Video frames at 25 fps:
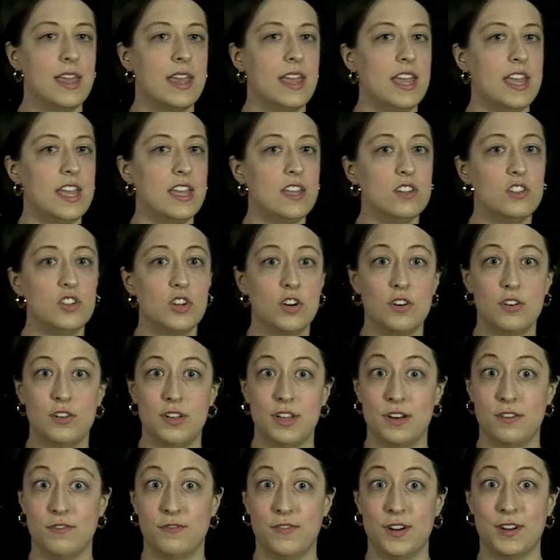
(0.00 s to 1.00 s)
Internal
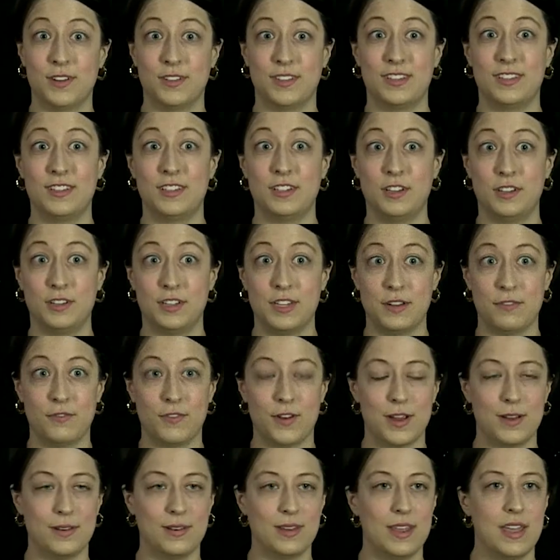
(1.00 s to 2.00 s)
interference is a little
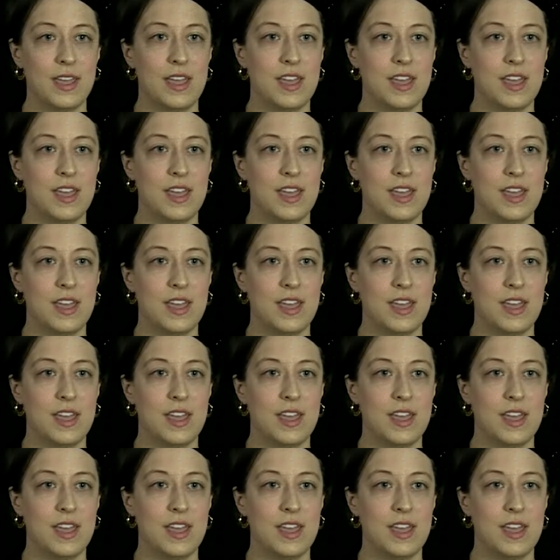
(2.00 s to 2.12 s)
different.